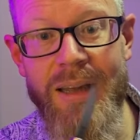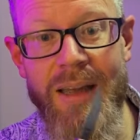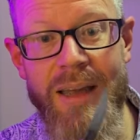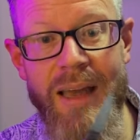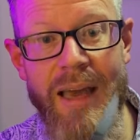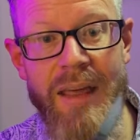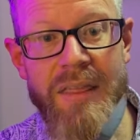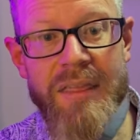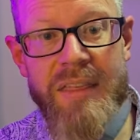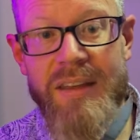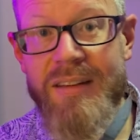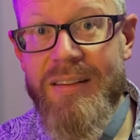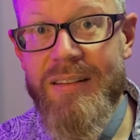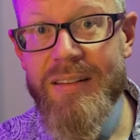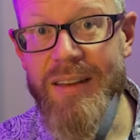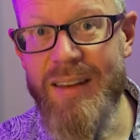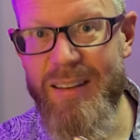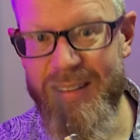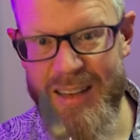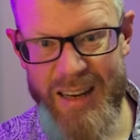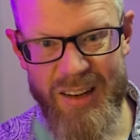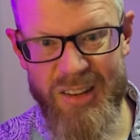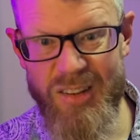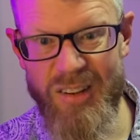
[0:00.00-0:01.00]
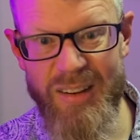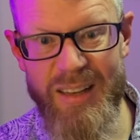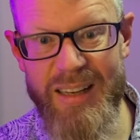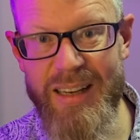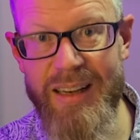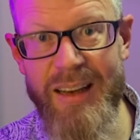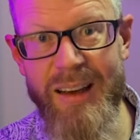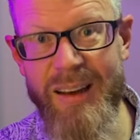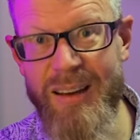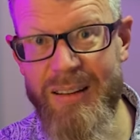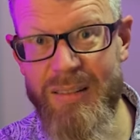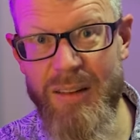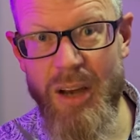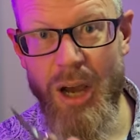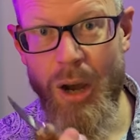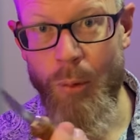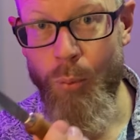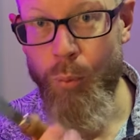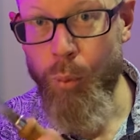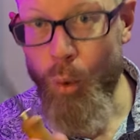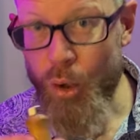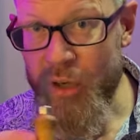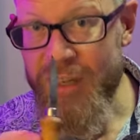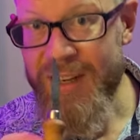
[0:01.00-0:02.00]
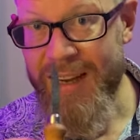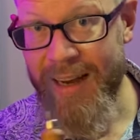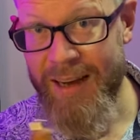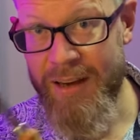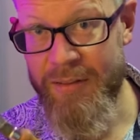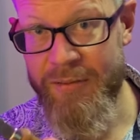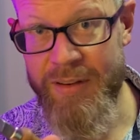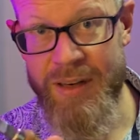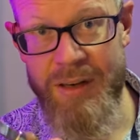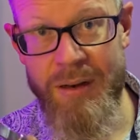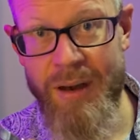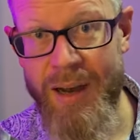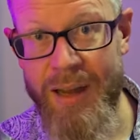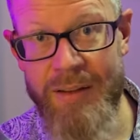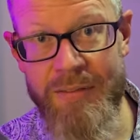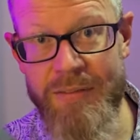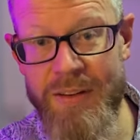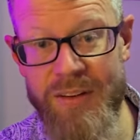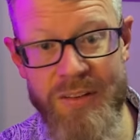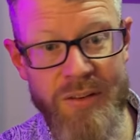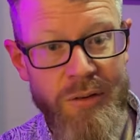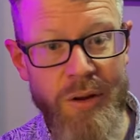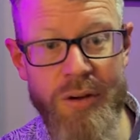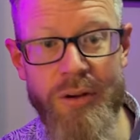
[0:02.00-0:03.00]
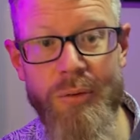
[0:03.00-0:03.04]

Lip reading: and this is actually a wood carving knife. It's not a